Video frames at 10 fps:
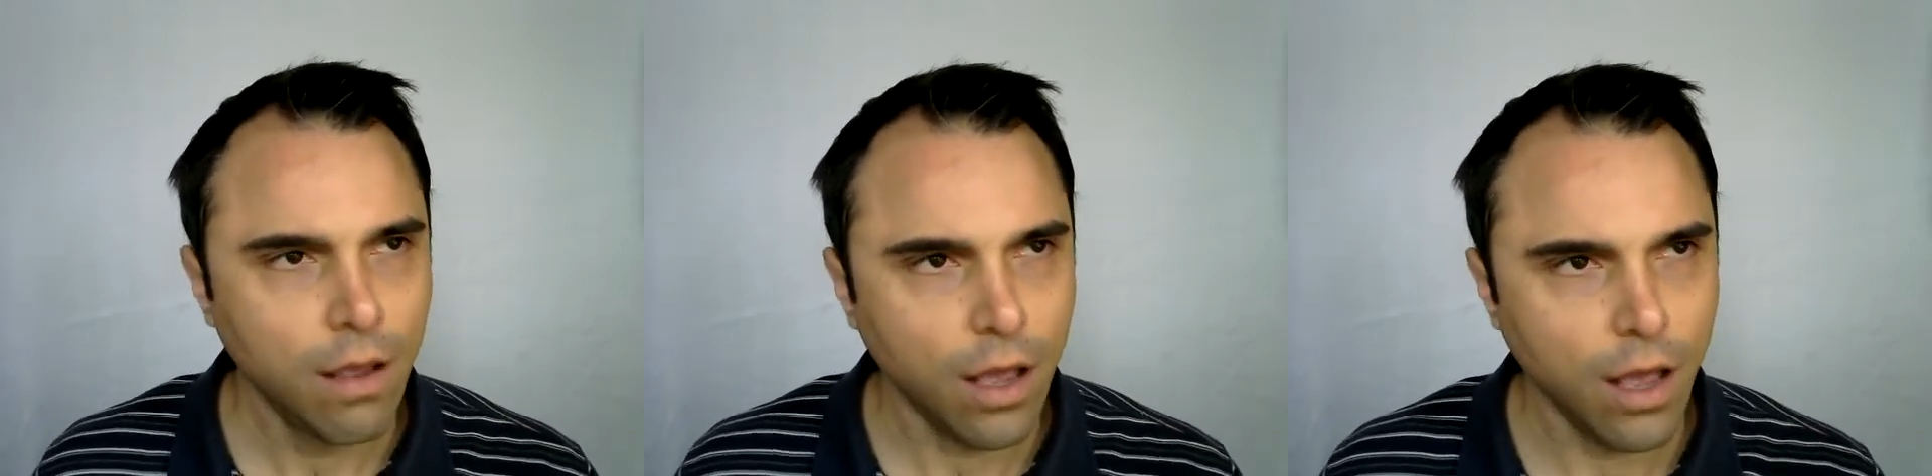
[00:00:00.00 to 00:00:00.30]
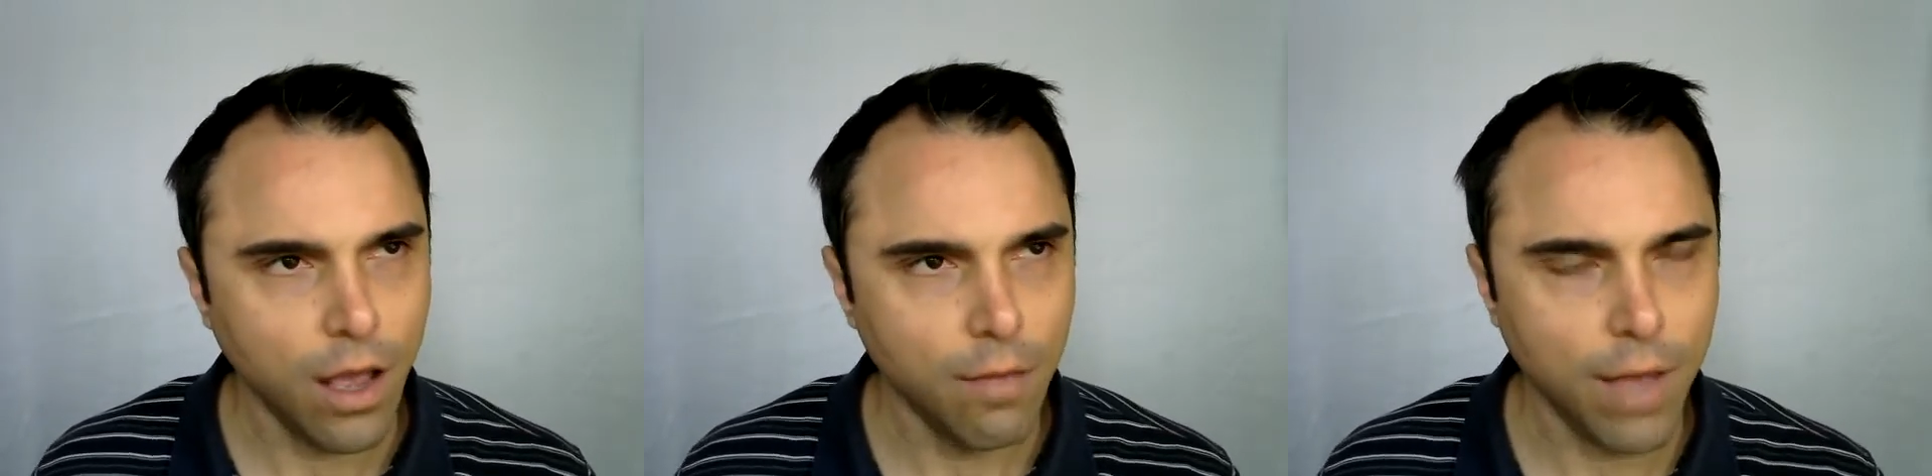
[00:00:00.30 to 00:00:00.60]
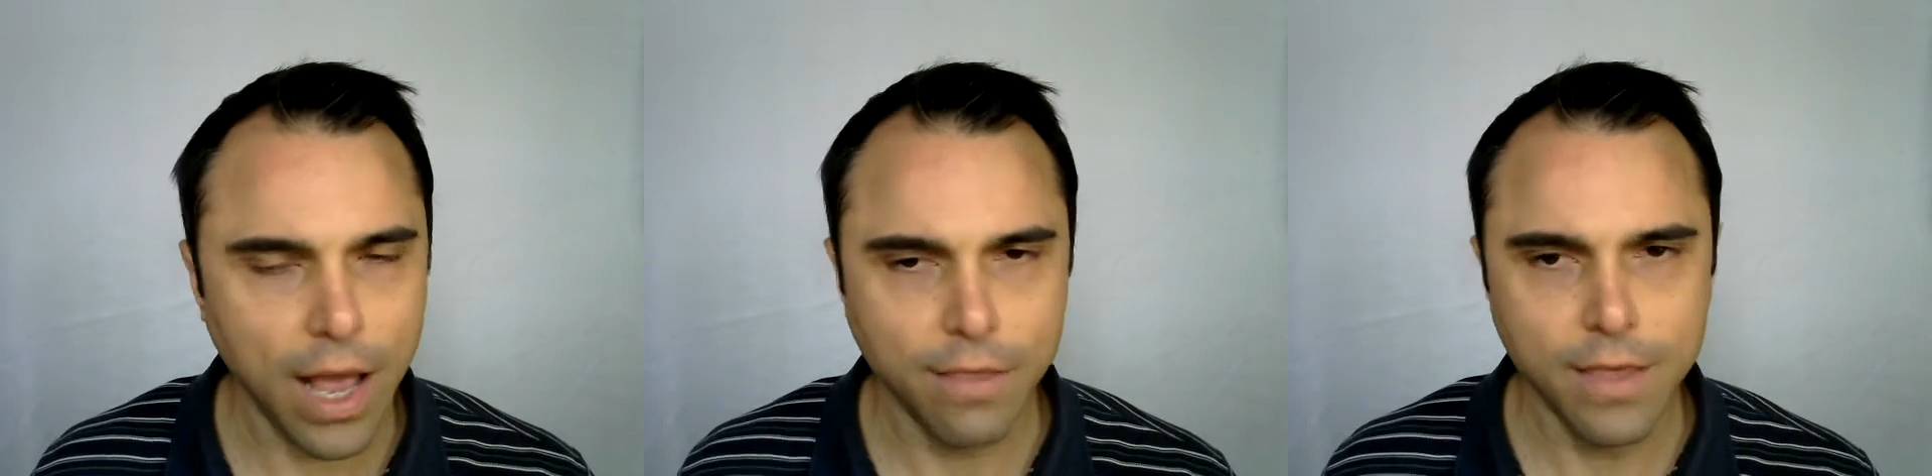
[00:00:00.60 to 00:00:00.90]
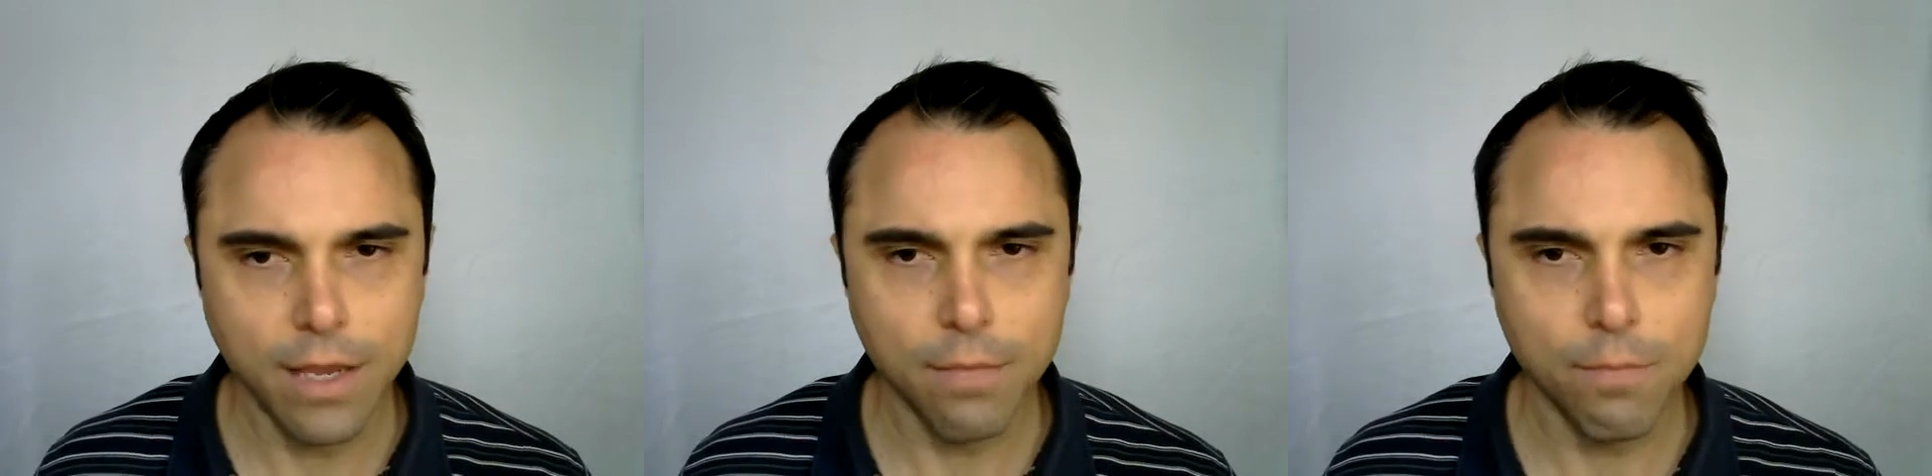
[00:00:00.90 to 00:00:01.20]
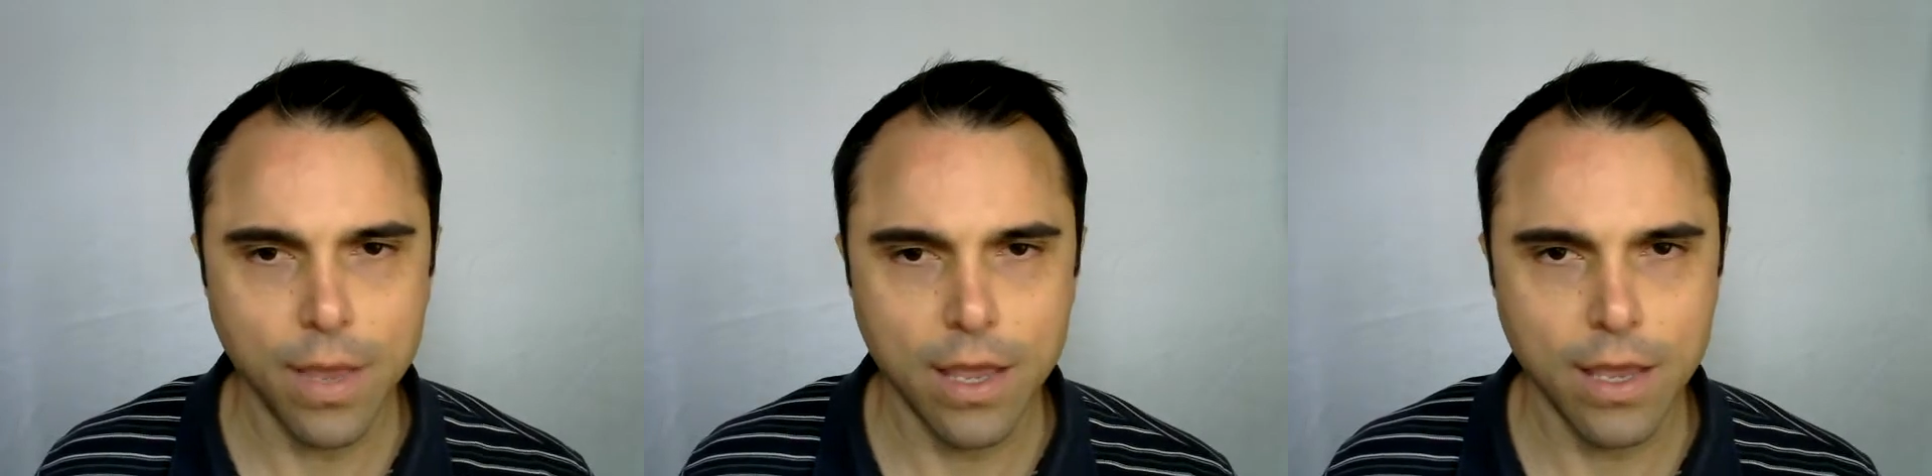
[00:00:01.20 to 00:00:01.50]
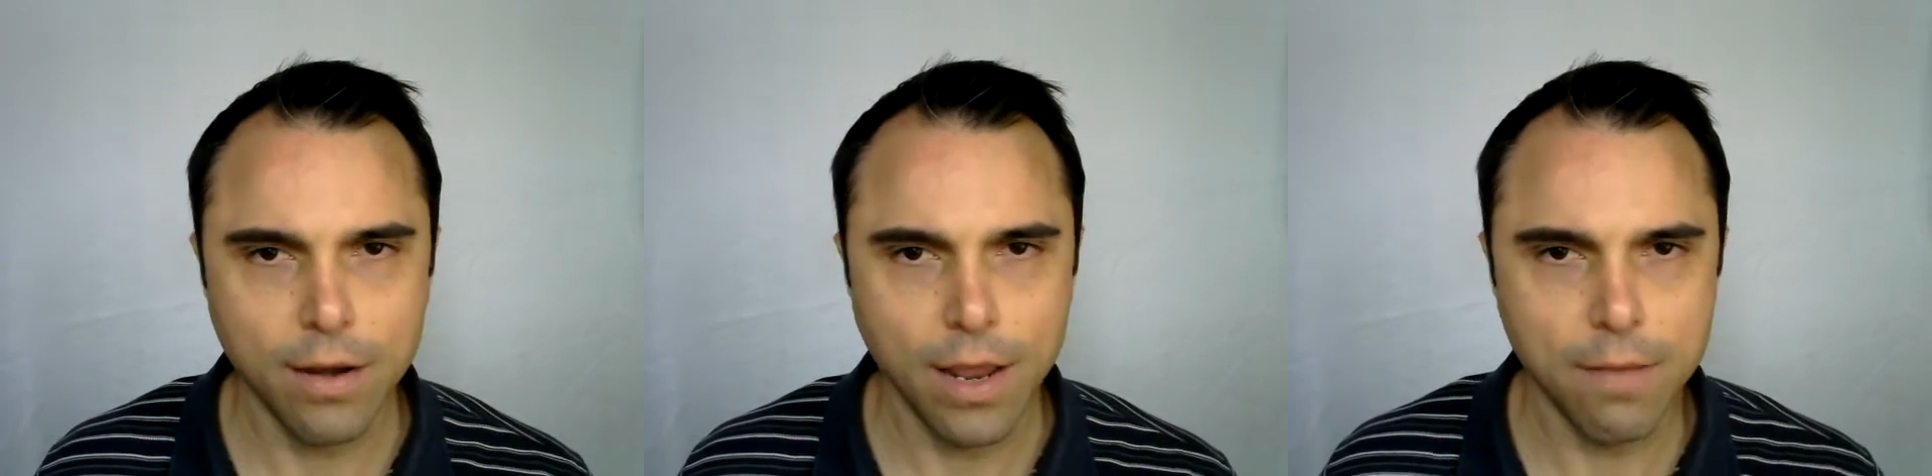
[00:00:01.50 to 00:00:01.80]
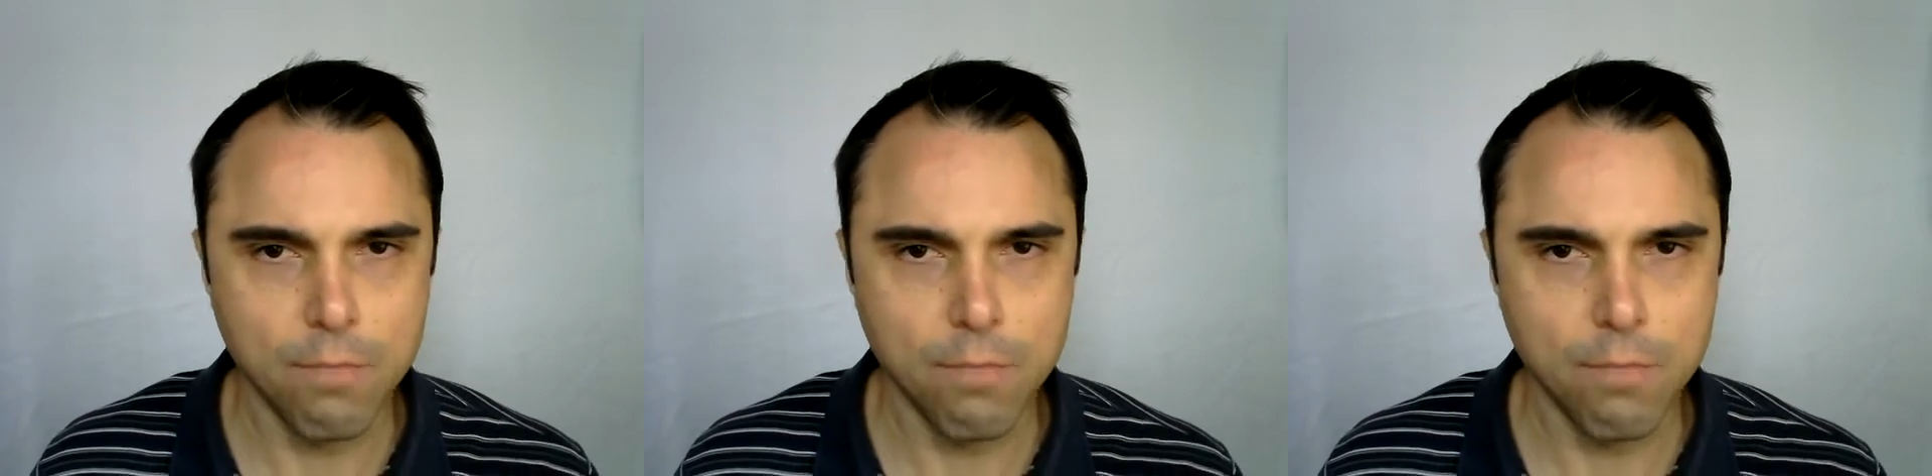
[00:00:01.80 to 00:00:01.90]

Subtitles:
I think it